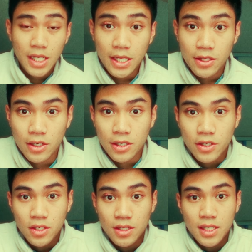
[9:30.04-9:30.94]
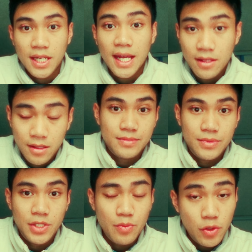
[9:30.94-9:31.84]
either set
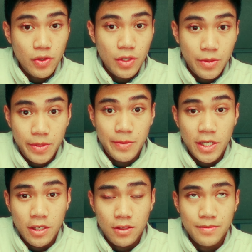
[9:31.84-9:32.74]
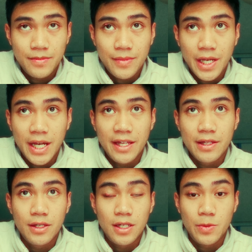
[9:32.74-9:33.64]
the mood of your video,
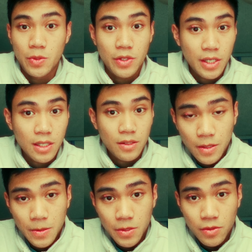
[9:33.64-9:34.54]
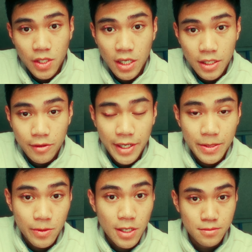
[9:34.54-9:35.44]
and if you want a full color
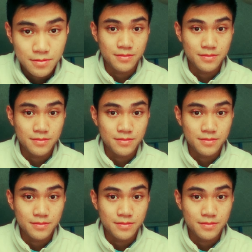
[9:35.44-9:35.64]
grade throughout,